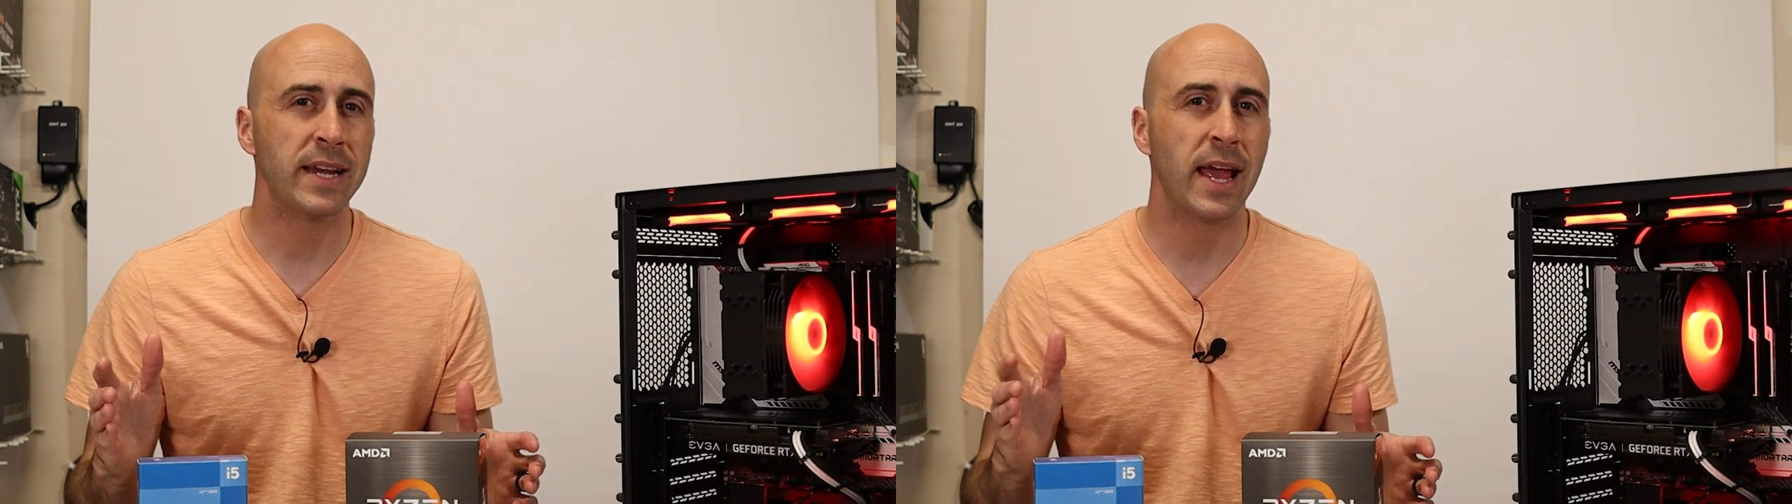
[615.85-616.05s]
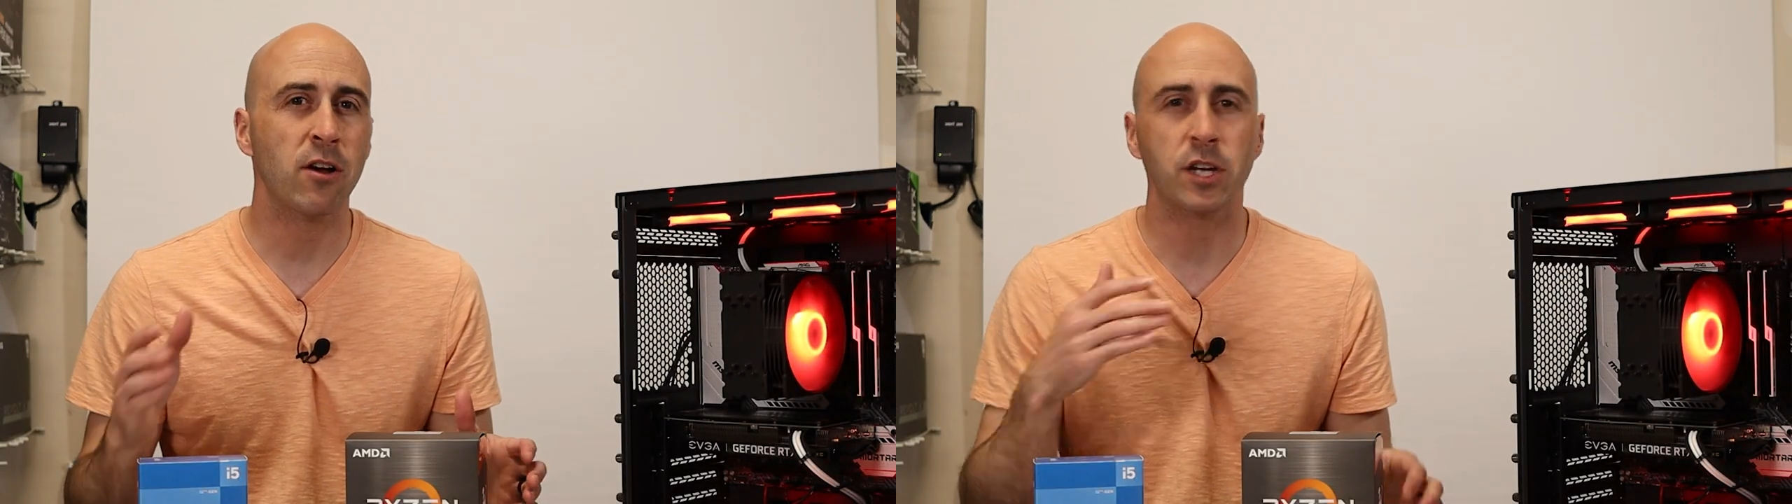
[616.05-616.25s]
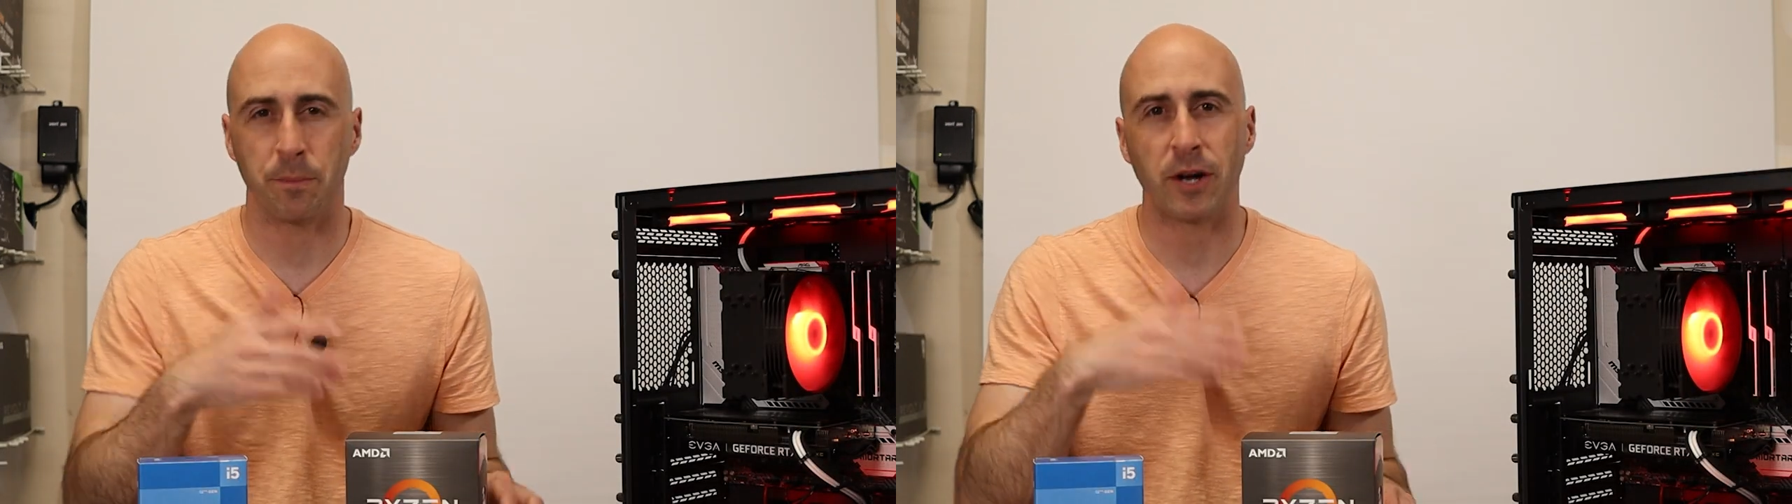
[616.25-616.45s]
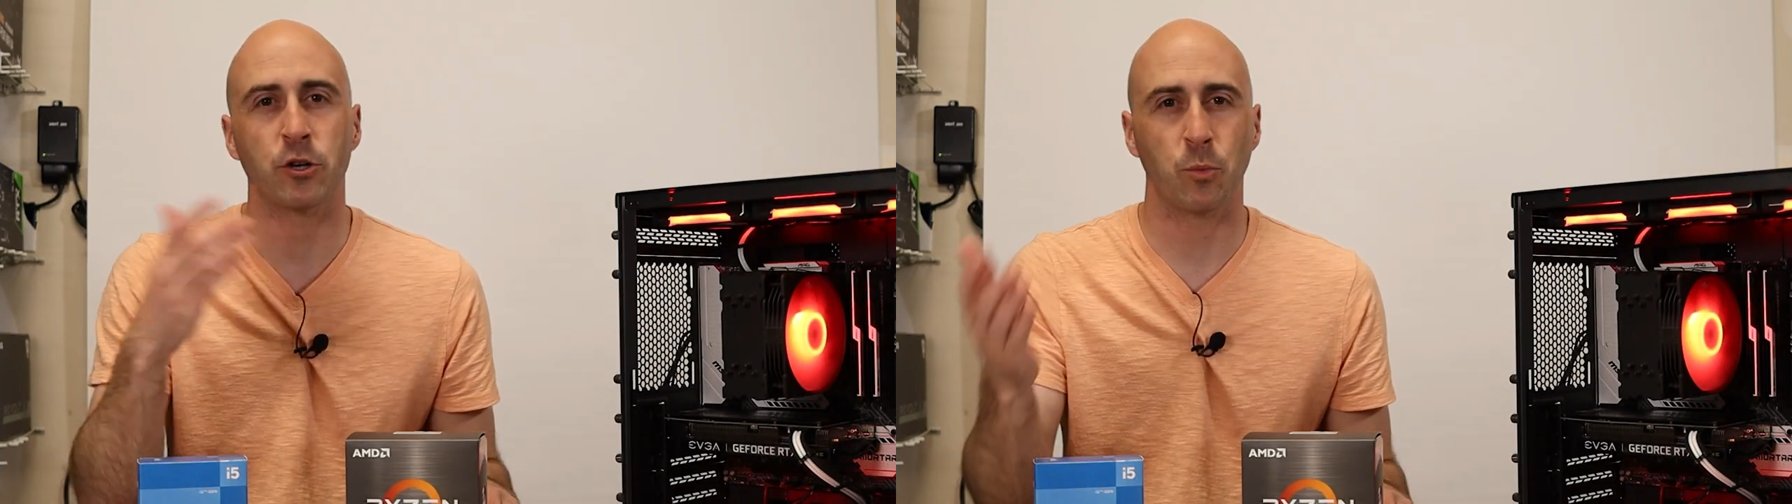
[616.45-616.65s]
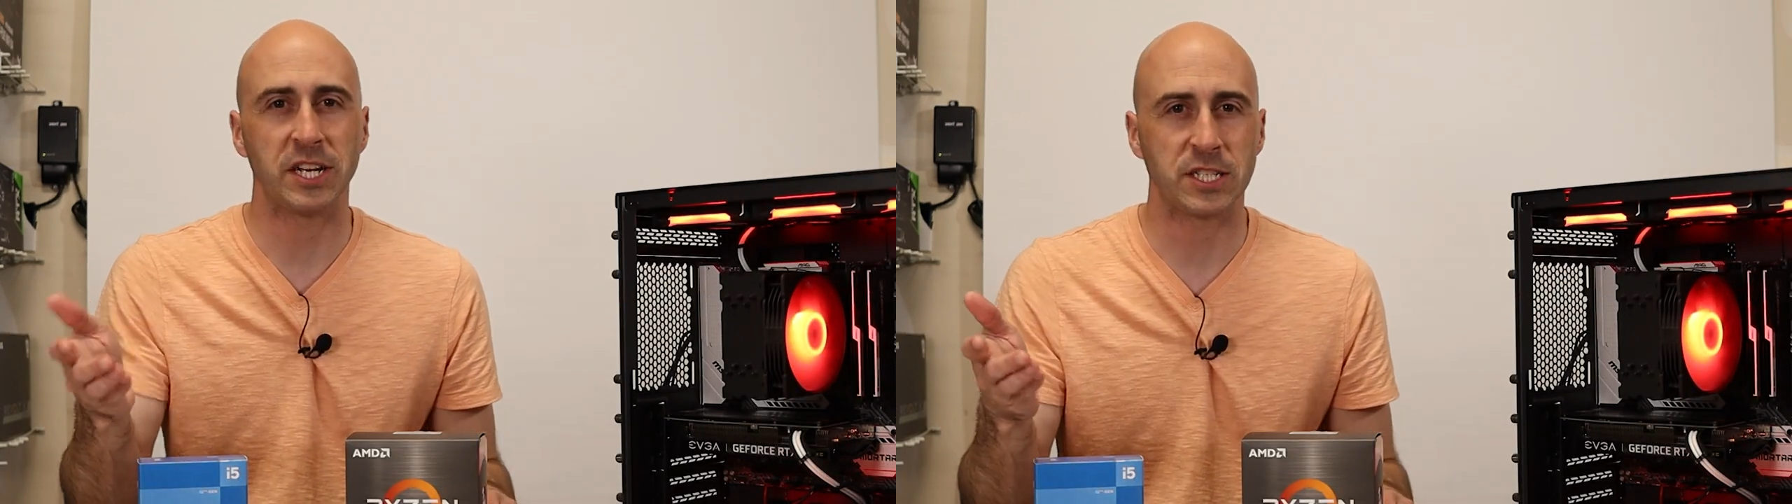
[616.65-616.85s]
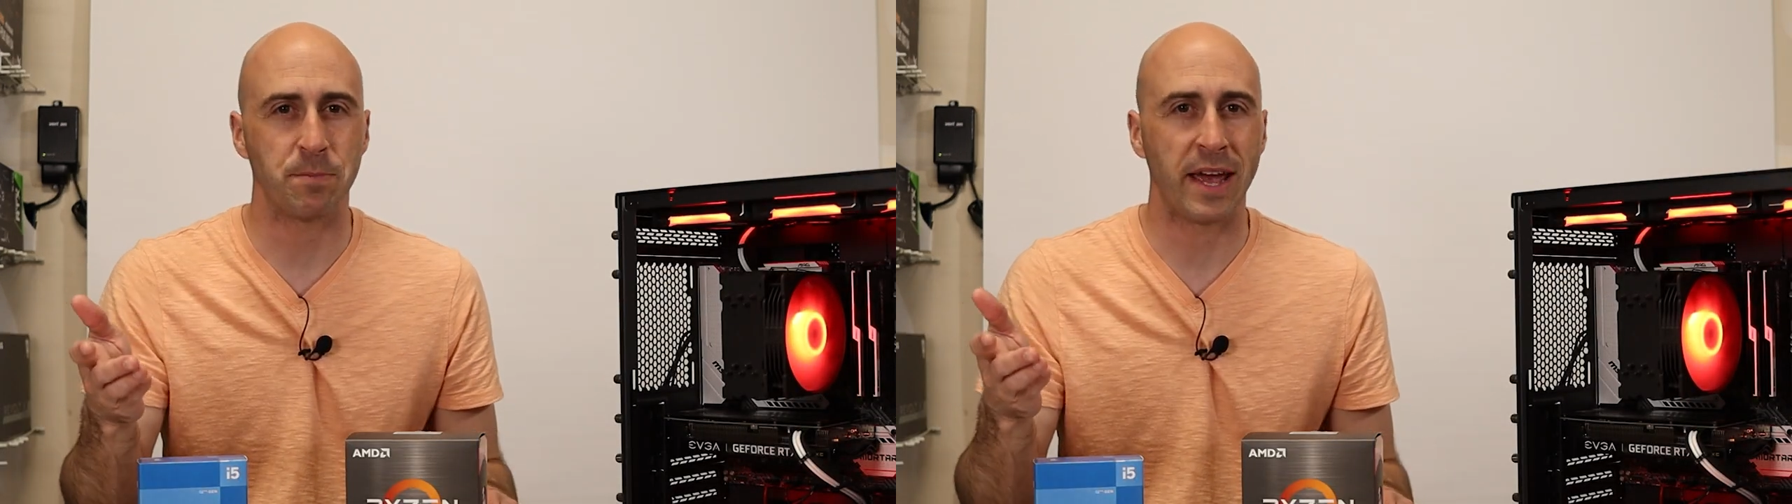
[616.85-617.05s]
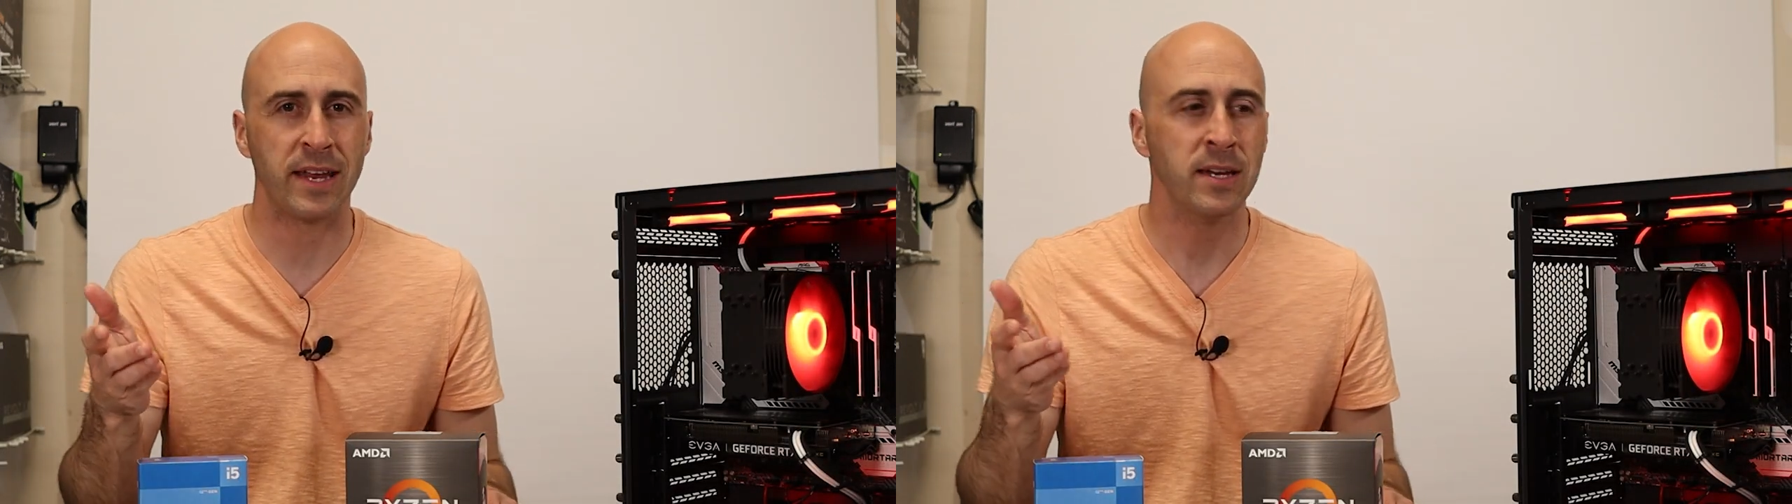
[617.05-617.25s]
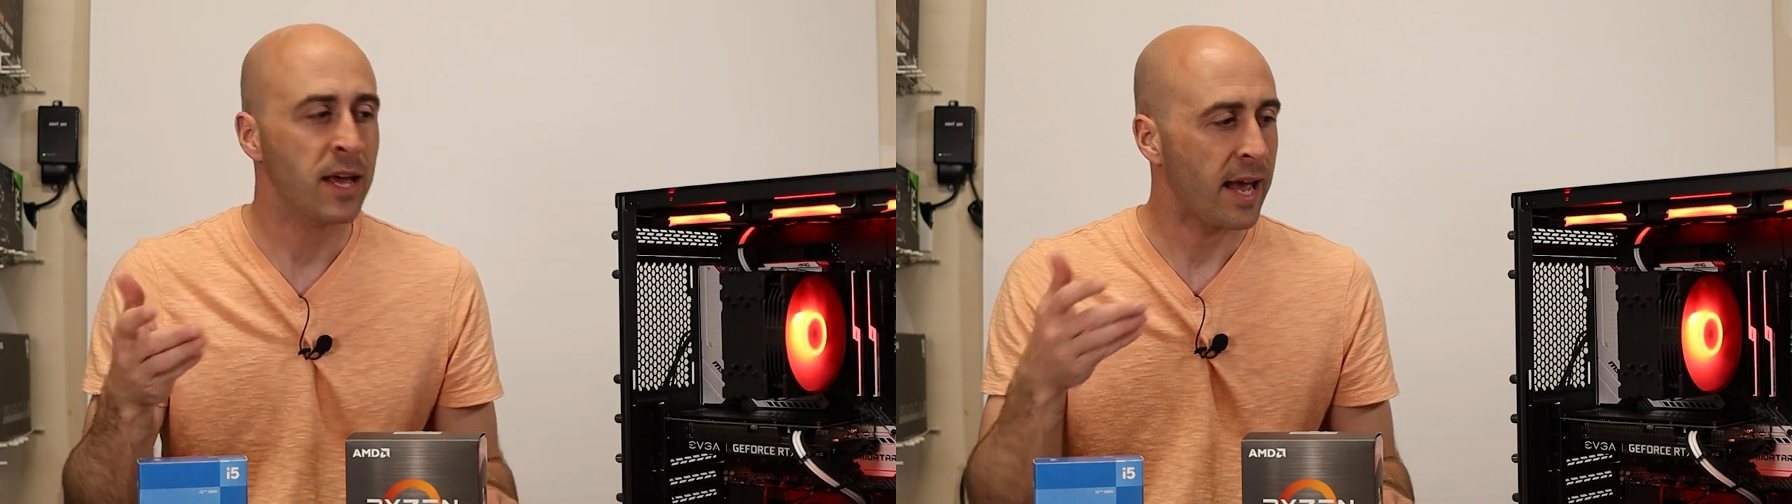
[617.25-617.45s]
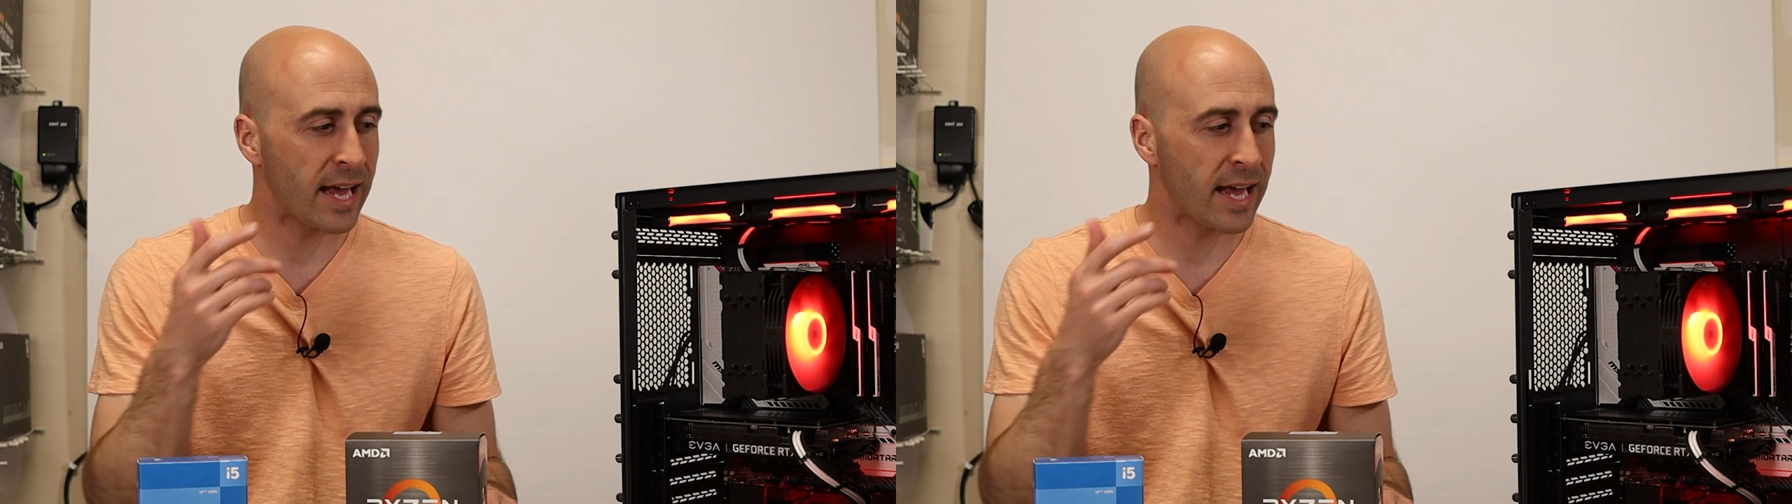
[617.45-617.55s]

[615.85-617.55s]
now compared to what it's been,